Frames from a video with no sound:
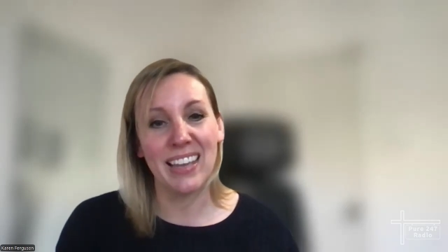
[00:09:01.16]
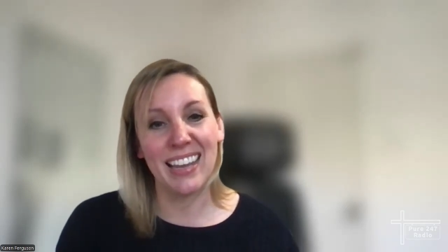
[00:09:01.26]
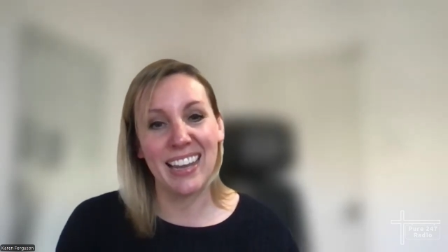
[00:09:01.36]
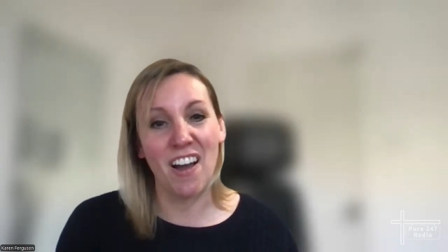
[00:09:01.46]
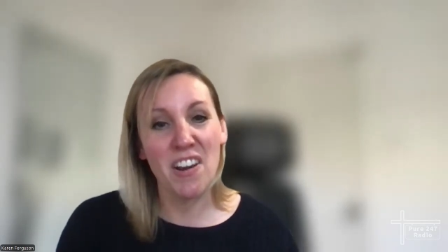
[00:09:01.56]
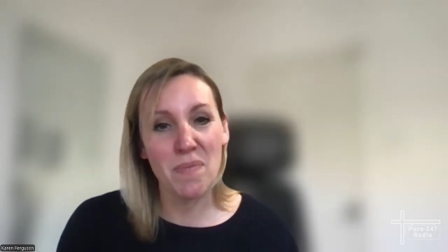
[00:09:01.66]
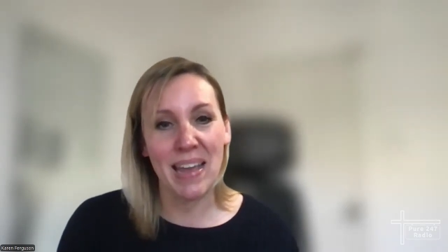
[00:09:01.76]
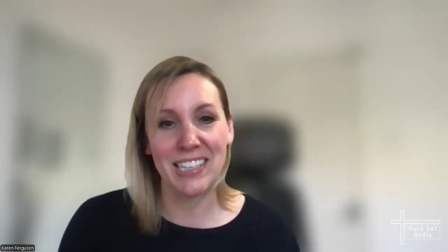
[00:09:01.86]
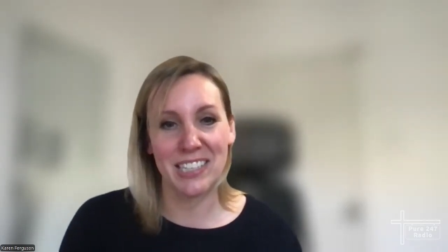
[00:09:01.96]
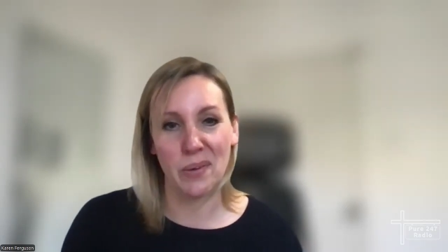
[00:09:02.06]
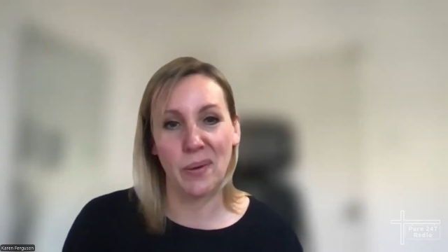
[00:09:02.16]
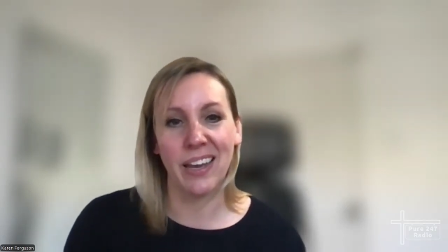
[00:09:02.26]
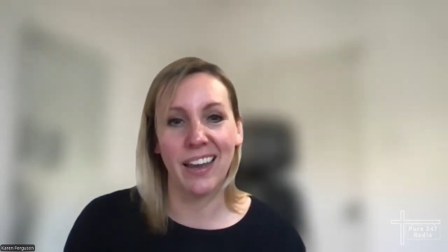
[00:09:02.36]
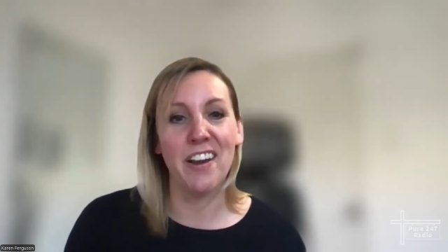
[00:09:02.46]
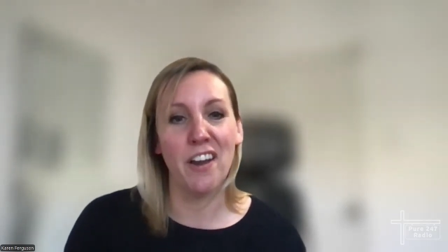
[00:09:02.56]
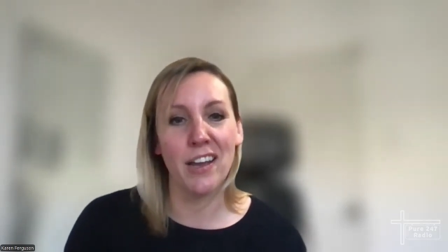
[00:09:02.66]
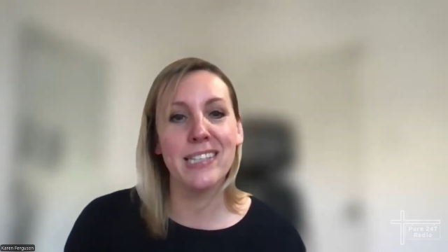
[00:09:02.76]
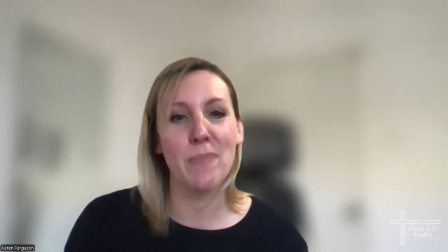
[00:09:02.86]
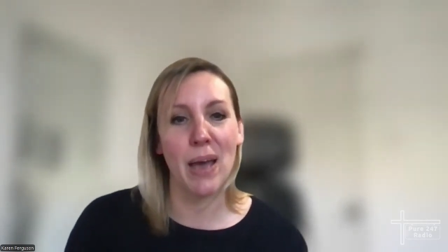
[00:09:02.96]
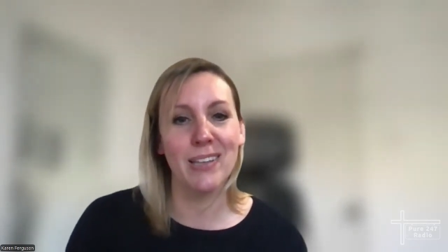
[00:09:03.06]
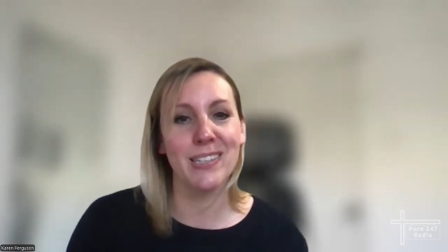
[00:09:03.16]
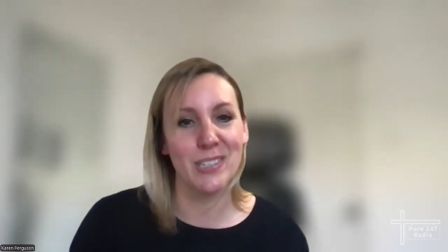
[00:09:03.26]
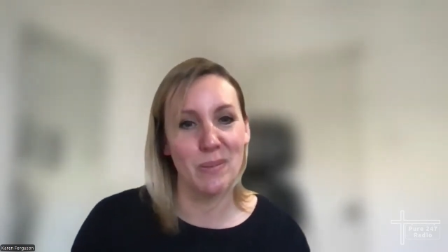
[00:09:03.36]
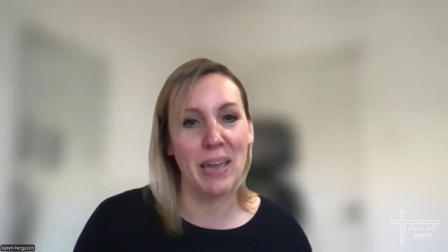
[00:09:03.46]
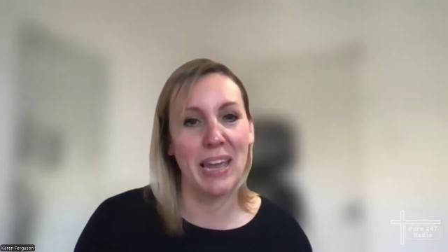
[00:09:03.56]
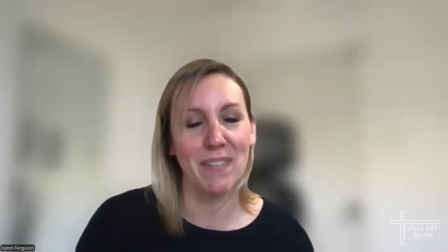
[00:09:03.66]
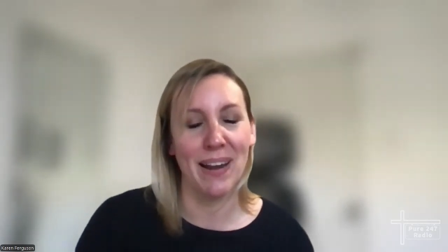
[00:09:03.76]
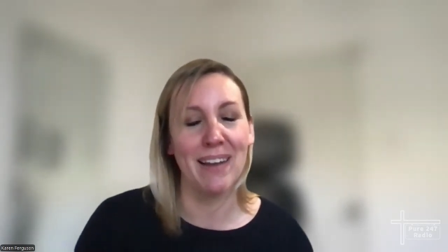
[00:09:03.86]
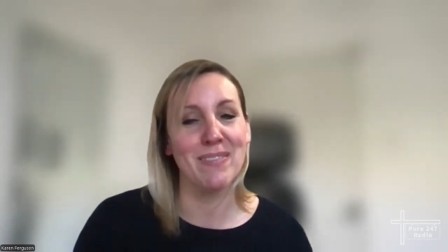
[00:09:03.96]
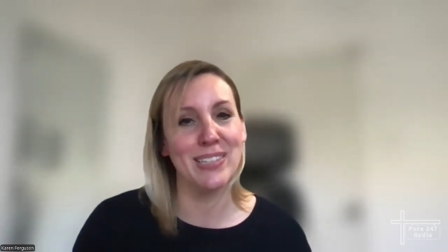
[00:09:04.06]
kind of makes you a nicer person to be around.